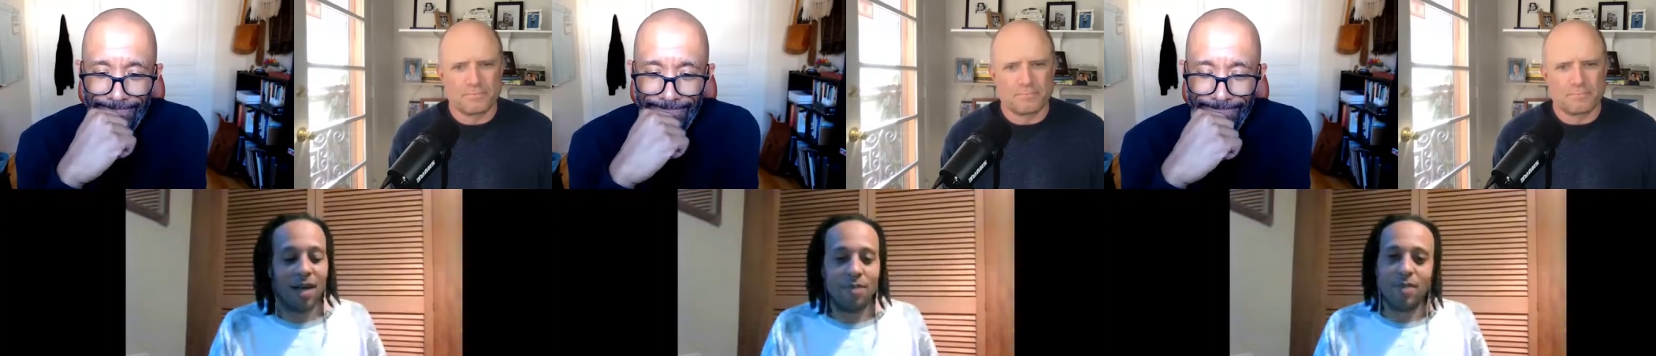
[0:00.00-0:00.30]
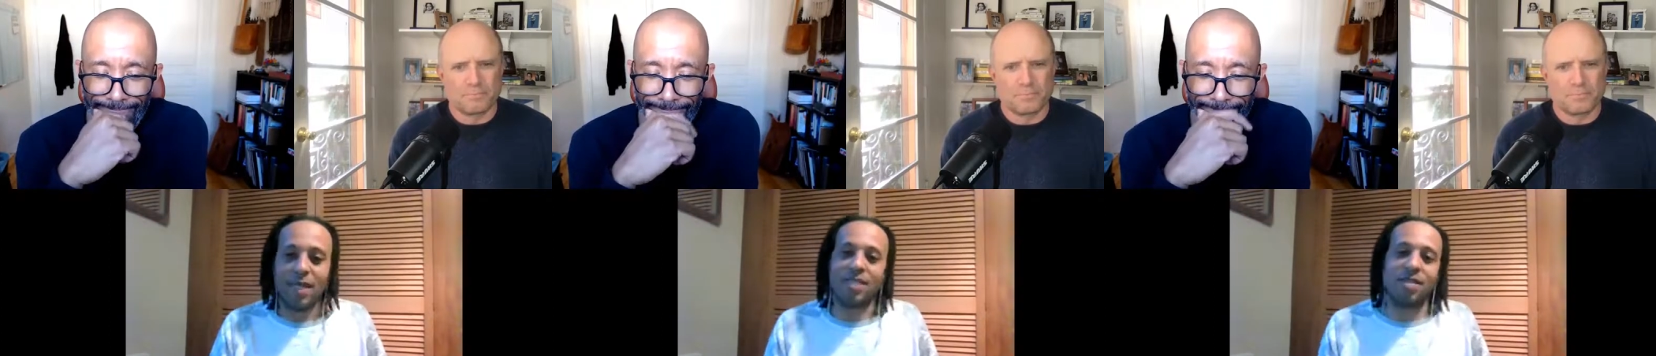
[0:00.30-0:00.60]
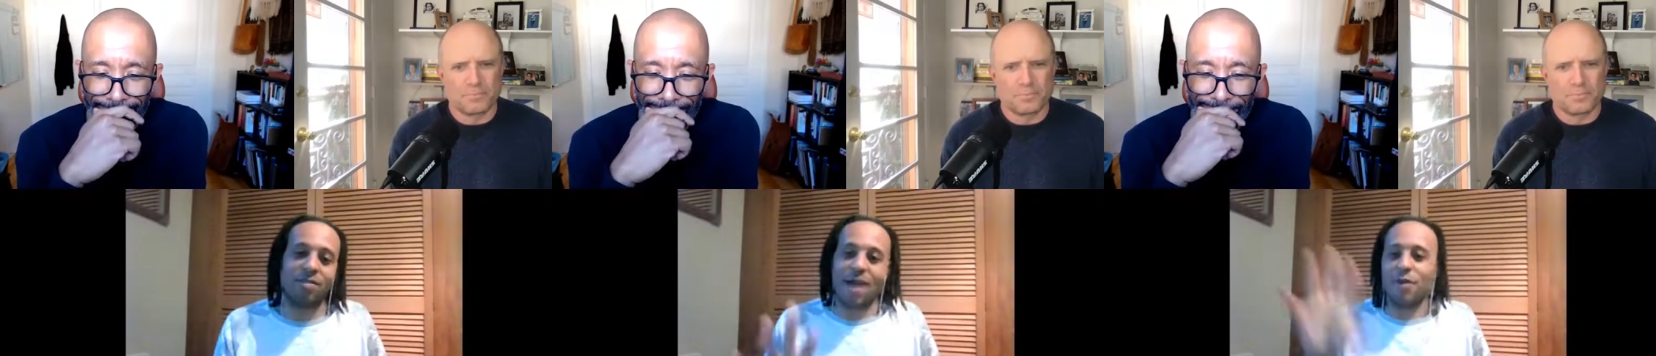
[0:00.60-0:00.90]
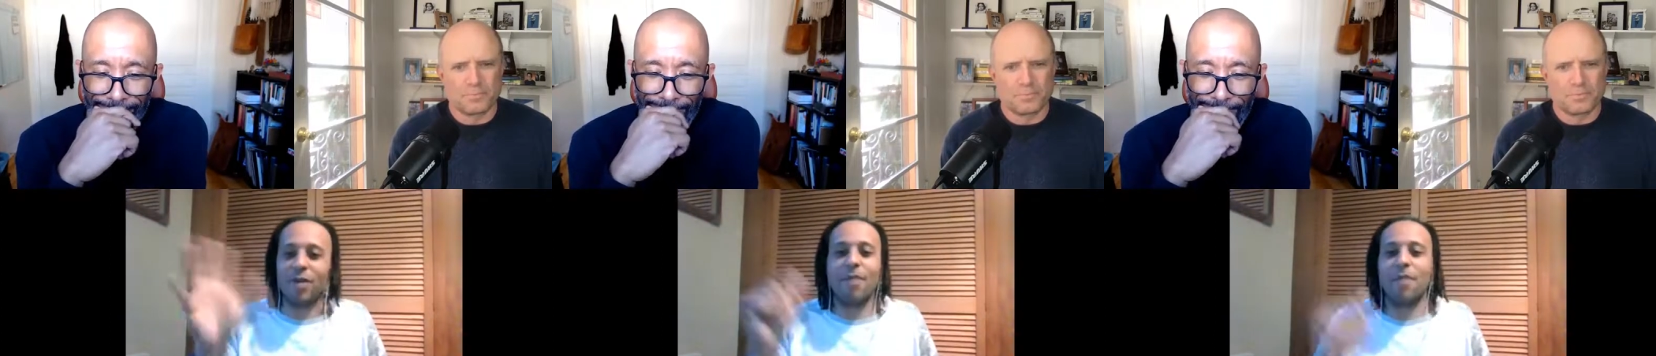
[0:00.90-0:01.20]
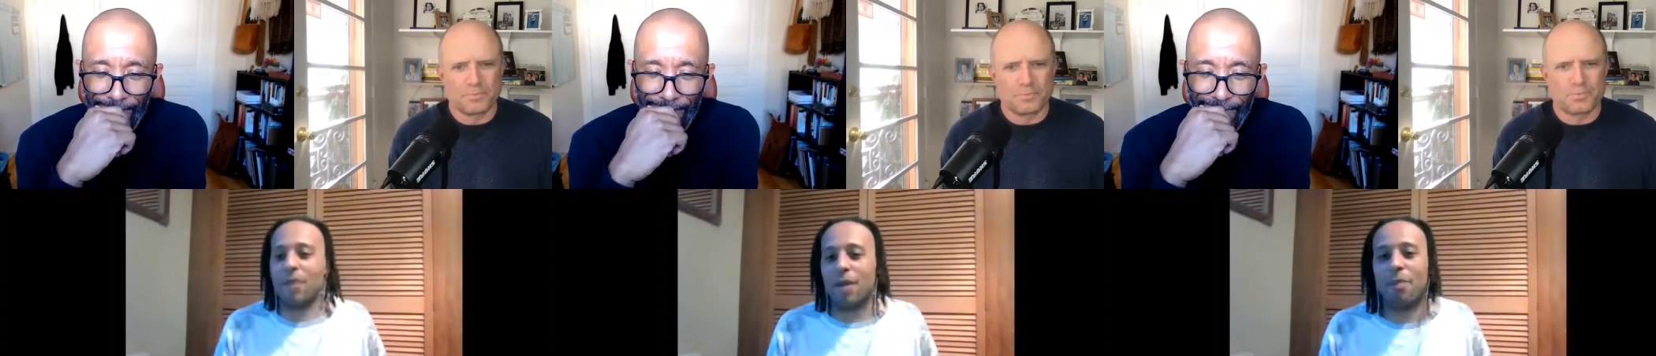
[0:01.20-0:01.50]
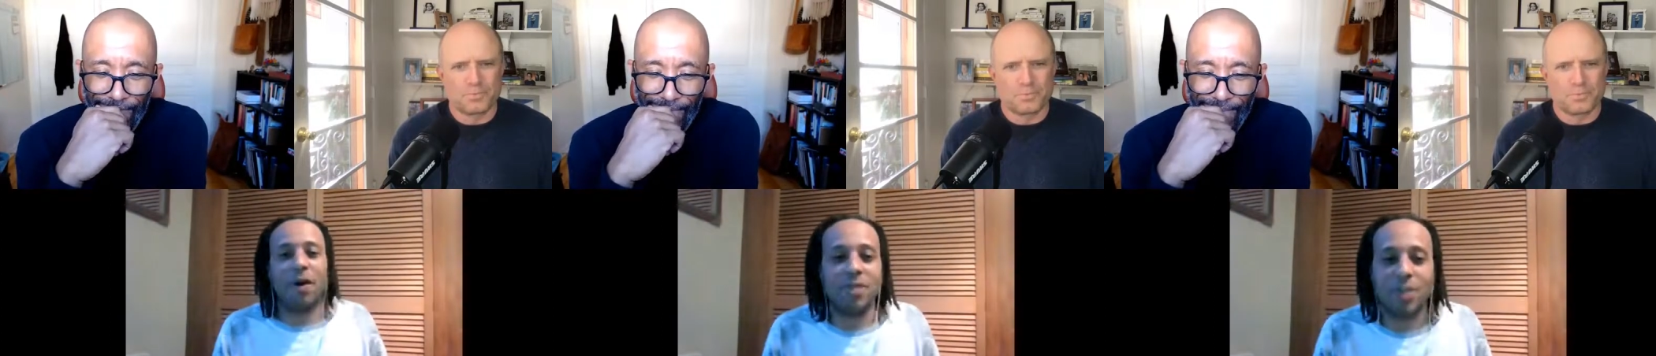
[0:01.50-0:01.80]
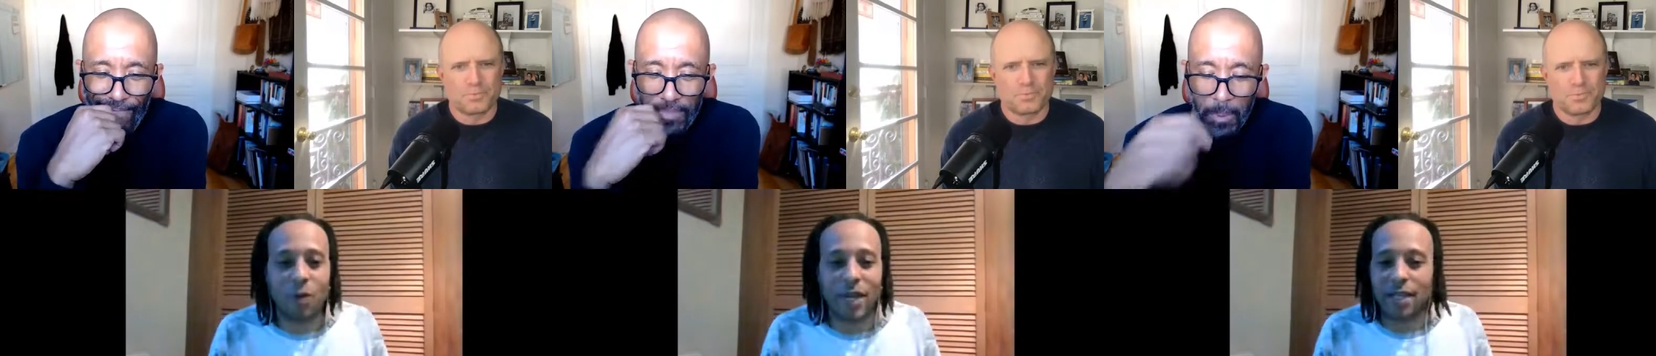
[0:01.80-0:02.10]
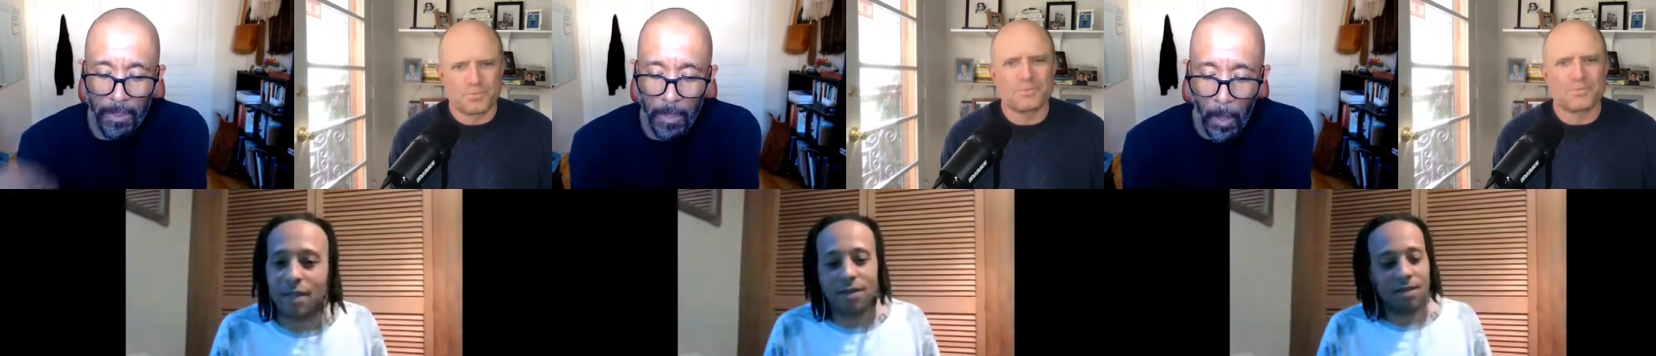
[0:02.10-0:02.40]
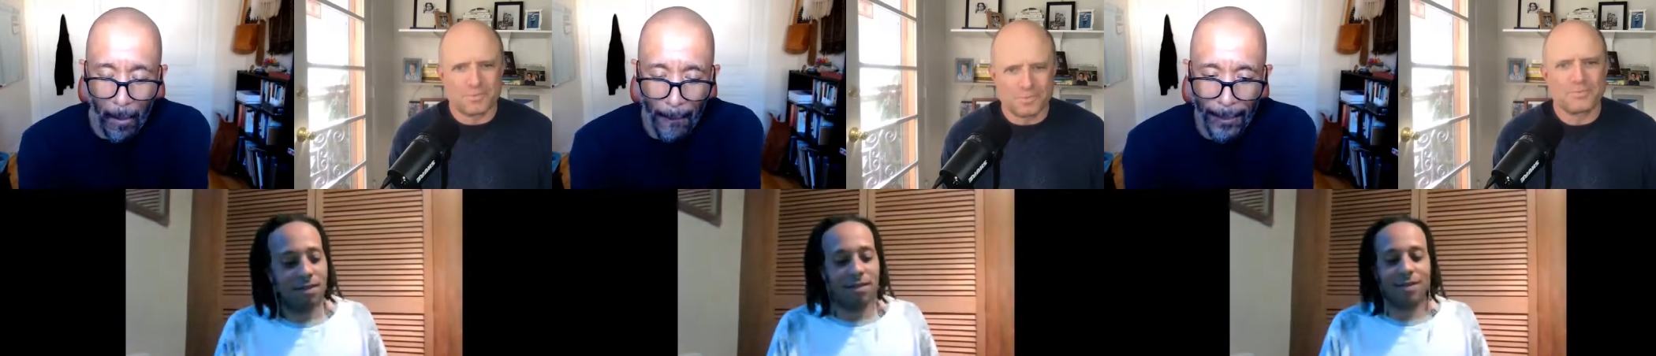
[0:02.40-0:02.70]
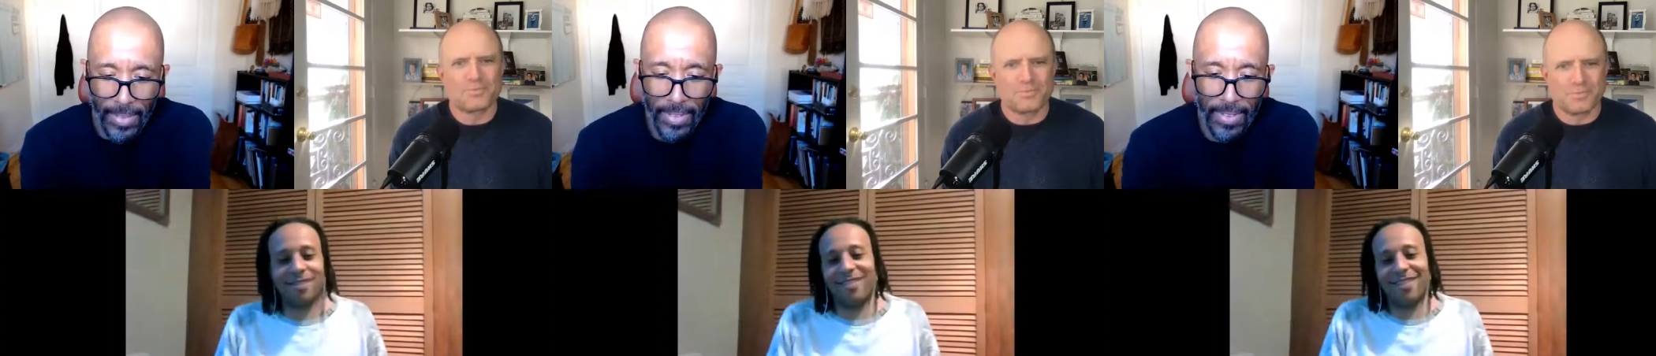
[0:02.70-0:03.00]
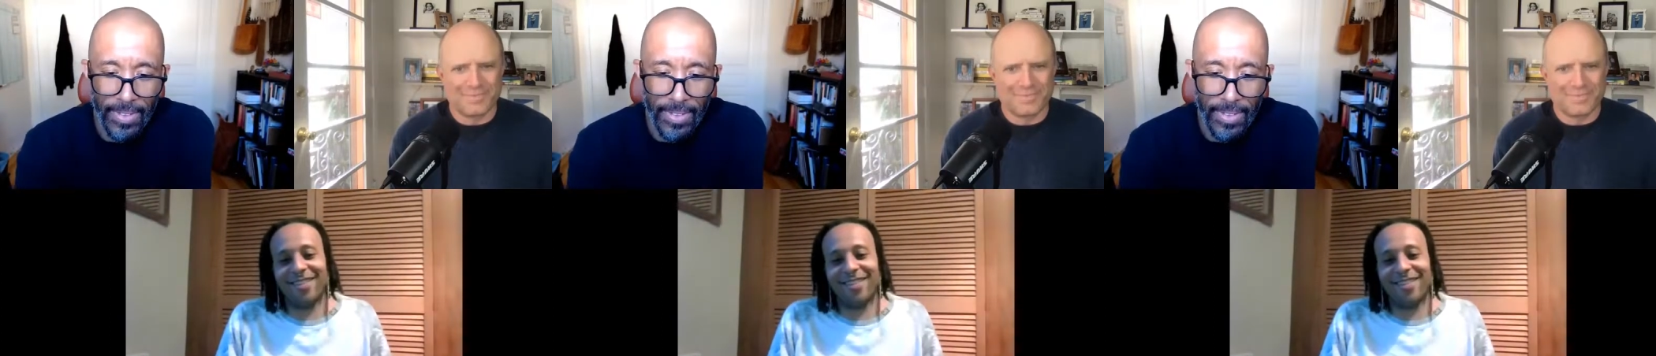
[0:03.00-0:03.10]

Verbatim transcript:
Speaker 1: Um, Instagram, you'll get maybe a post a week. and